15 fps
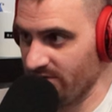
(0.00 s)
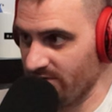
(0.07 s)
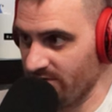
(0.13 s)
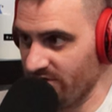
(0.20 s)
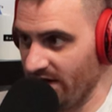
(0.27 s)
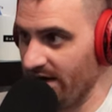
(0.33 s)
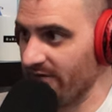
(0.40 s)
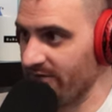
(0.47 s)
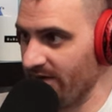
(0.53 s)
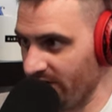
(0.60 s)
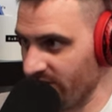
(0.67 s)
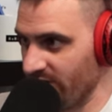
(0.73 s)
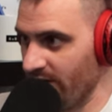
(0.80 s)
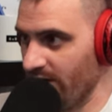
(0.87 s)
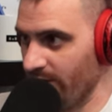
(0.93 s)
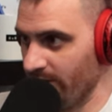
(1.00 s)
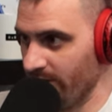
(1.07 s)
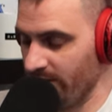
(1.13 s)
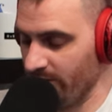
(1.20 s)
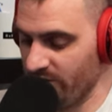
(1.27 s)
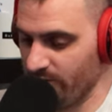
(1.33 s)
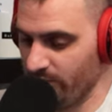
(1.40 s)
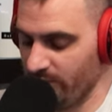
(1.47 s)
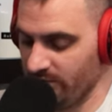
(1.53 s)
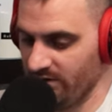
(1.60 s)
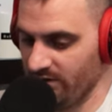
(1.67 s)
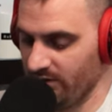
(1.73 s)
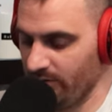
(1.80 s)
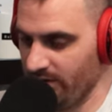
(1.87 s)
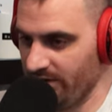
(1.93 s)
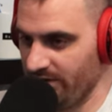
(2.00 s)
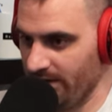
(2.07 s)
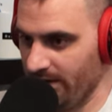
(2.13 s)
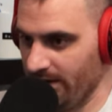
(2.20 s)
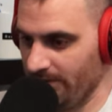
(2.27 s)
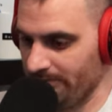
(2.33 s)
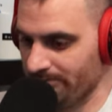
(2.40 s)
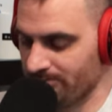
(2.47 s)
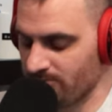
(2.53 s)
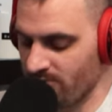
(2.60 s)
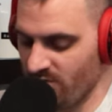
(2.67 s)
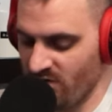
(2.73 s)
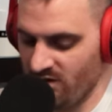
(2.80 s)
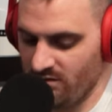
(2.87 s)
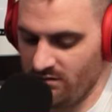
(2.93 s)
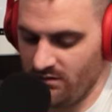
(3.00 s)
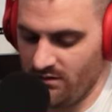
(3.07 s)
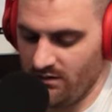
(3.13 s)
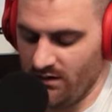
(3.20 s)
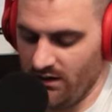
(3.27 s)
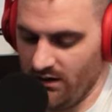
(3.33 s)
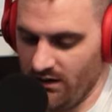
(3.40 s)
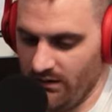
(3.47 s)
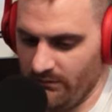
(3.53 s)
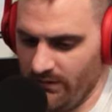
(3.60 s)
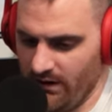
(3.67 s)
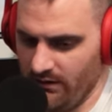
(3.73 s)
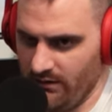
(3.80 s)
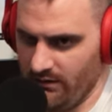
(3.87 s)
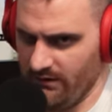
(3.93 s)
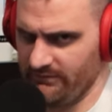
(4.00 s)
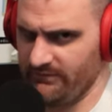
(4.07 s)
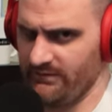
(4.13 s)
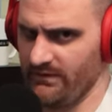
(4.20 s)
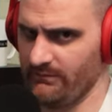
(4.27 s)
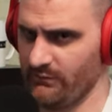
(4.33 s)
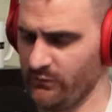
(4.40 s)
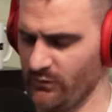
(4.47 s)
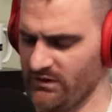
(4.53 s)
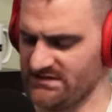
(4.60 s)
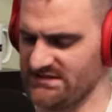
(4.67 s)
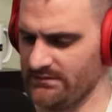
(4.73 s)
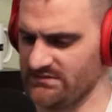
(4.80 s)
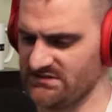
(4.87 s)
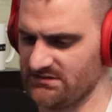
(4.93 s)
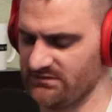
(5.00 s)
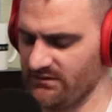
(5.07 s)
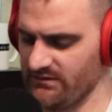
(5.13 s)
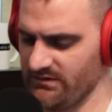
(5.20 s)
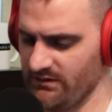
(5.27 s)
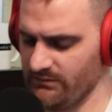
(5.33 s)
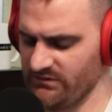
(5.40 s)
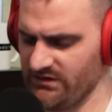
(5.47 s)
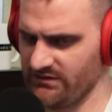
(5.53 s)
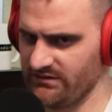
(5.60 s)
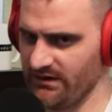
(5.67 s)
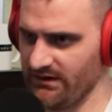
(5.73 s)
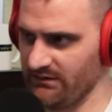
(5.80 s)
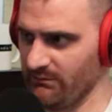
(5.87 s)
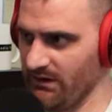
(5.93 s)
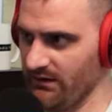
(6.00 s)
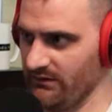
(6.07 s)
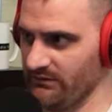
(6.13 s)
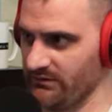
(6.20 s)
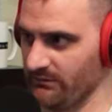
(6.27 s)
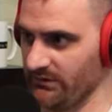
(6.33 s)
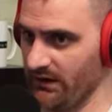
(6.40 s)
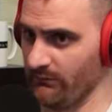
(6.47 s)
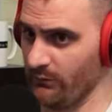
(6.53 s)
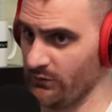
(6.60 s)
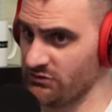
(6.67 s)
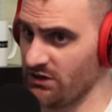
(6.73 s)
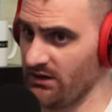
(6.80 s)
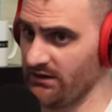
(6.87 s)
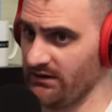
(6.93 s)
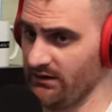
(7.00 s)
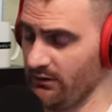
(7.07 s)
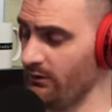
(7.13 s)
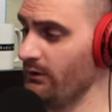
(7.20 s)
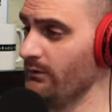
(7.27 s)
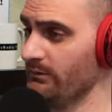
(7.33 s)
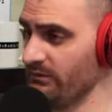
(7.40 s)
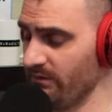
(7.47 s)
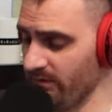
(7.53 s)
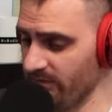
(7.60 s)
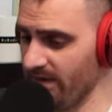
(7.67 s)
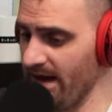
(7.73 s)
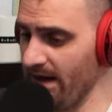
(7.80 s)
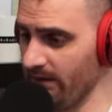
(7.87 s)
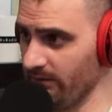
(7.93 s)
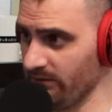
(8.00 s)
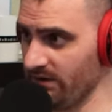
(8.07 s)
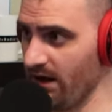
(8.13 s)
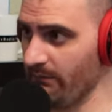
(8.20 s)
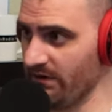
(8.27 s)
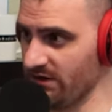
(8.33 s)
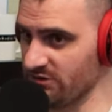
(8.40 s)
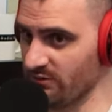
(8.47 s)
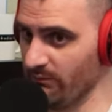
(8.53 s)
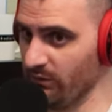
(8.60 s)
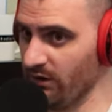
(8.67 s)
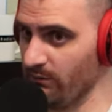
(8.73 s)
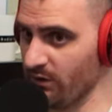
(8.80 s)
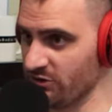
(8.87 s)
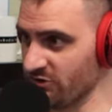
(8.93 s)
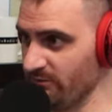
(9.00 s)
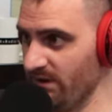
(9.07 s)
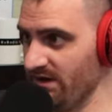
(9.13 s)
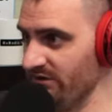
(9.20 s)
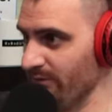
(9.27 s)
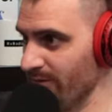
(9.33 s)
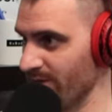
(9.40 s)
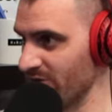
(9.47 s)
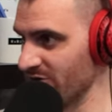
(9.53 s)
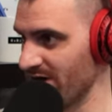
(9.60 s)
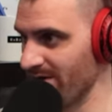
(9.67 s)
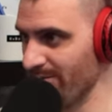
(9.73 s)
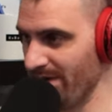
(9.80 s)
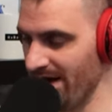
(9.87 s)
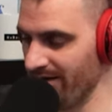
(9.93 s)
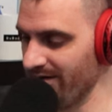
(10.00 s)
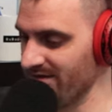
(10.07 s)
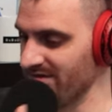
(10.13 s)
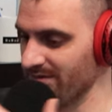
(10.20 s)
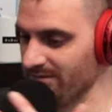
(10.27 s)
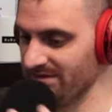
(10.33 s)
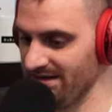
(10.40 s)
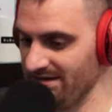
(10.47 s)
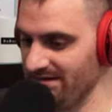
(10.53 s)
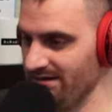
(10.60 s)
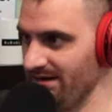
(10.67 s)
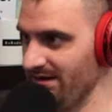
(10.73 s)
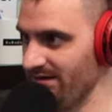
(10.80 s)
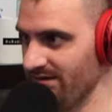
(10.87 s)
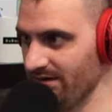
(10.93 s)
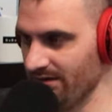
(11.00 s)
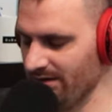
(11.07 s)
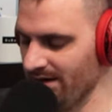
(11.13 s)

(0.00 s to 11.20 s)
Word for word: side effects go, and it was we were dealing with um, um, I, I, I want to say it was it was a psych med of some kind, but we are trying to get. I don't know, it was that in combination with blood pressure meds, and we were trying to balance some dizziness. And